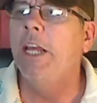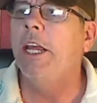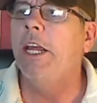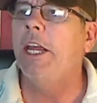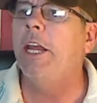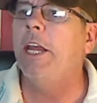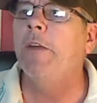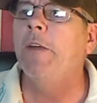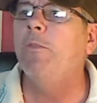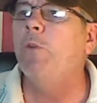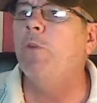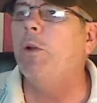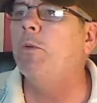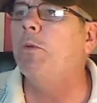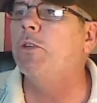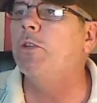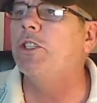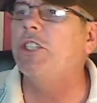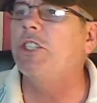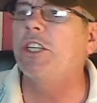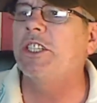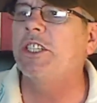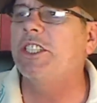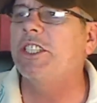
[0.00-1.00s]
if we was
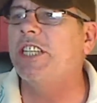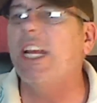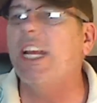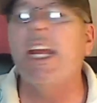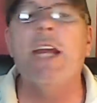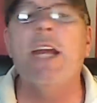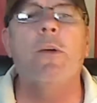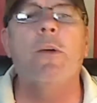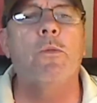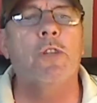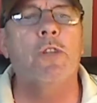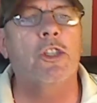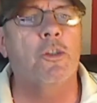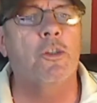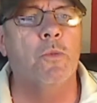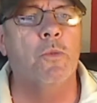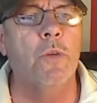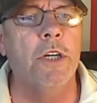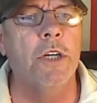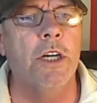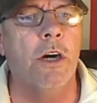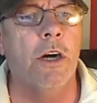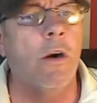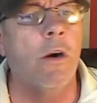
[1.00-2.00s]
to say it was
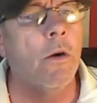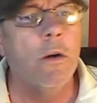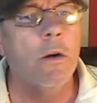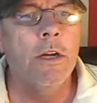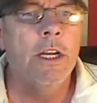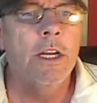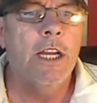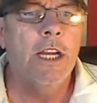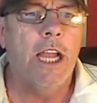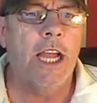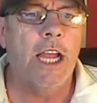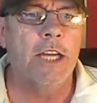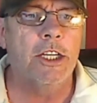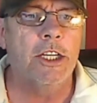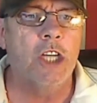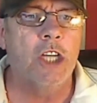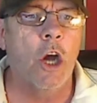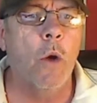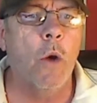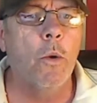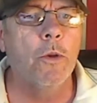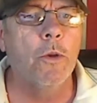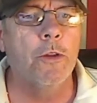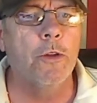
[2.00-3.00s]
real and
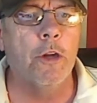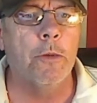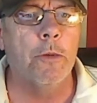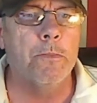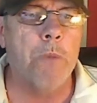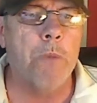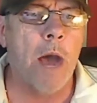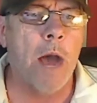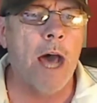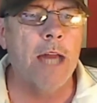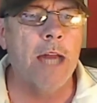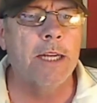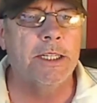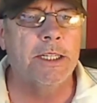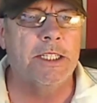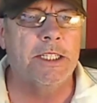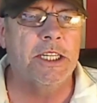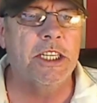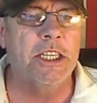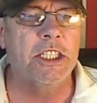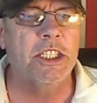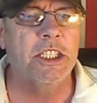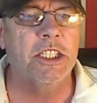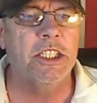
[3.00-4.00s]
go with your
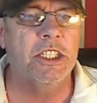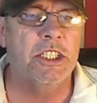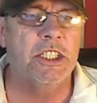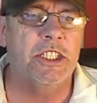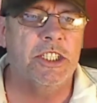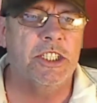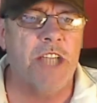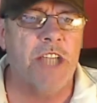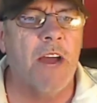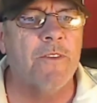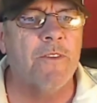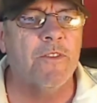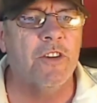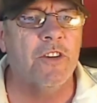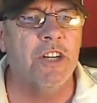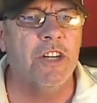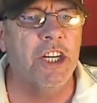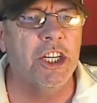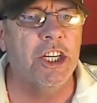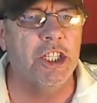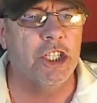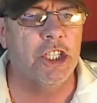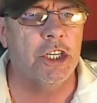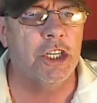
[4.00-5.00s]
politicians'
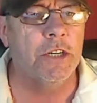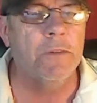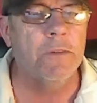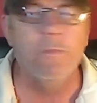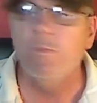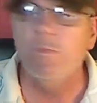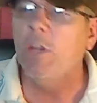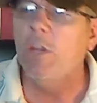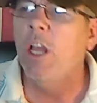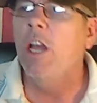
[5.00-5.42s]
definition